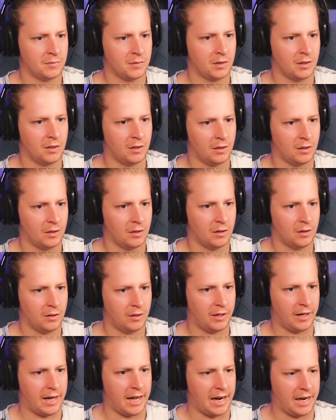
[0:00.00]
Does that help?
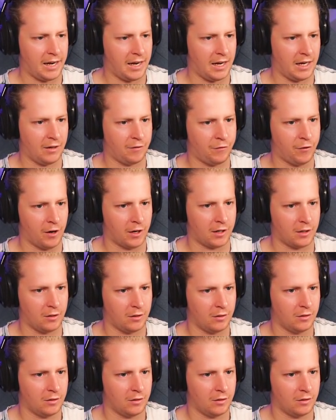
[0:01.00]
Get out of here, fucking...